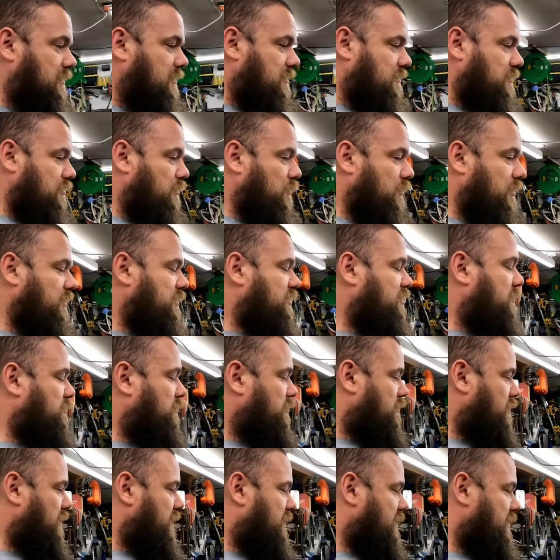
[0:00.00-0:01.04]
So we're going to chip
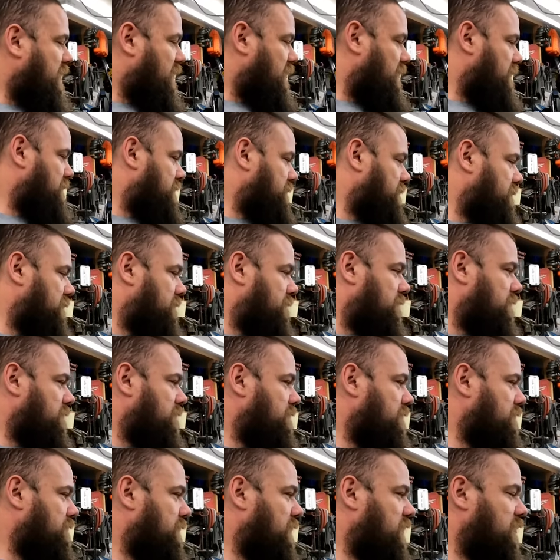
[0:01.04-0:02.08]
away at it.
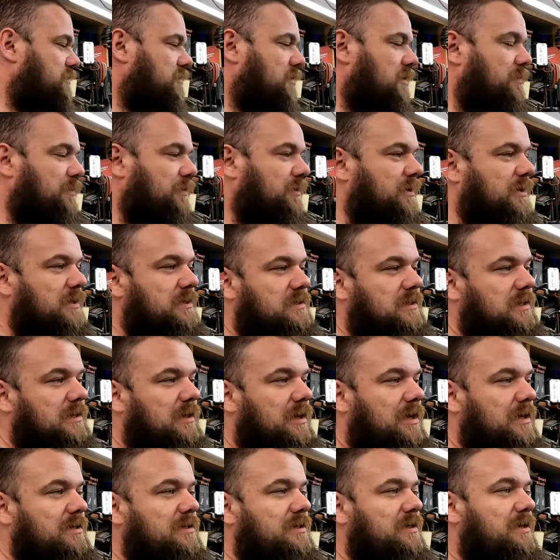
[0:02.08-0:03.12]
There's a couple things I'd
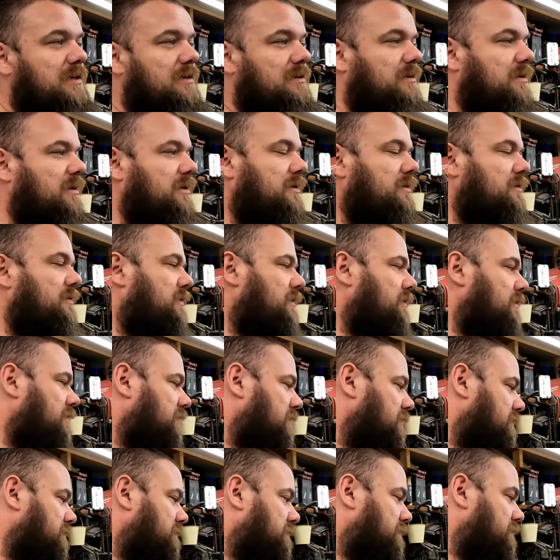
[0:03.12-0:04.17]
like to get done
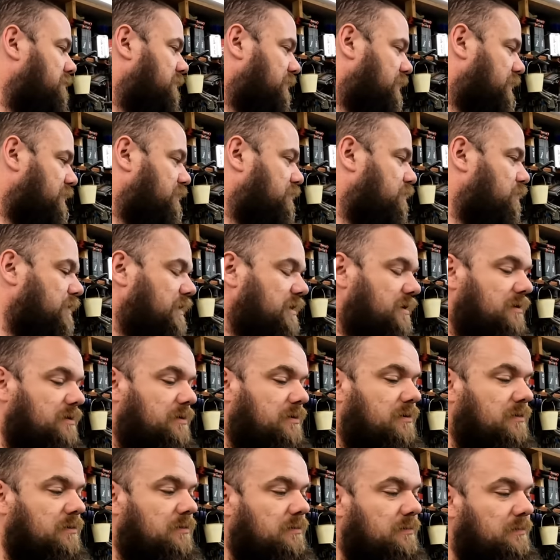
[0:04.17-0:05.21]
this week
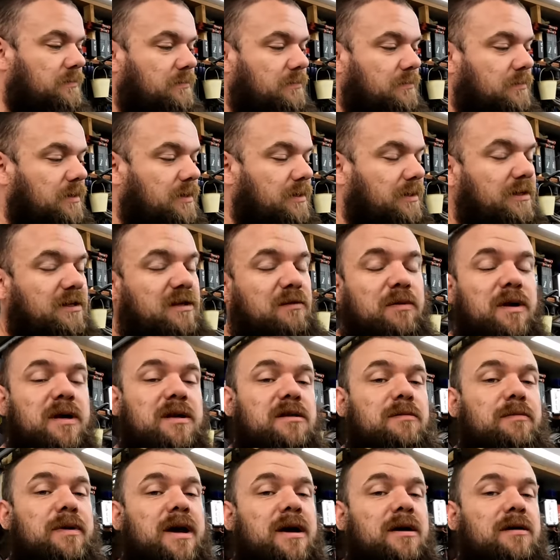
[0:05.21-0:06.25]
like to paint
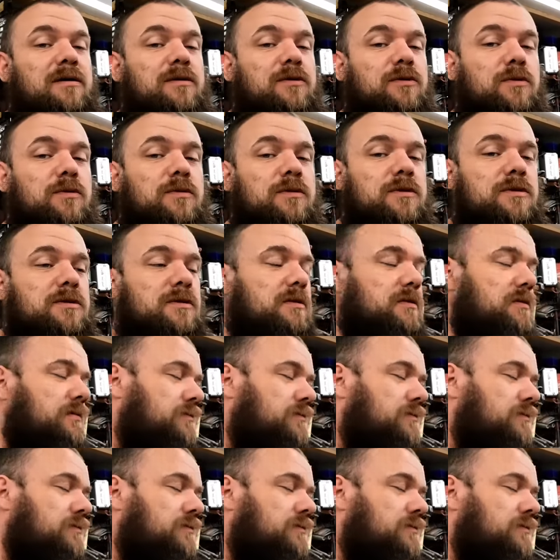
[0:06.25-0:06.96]
the back of the doors.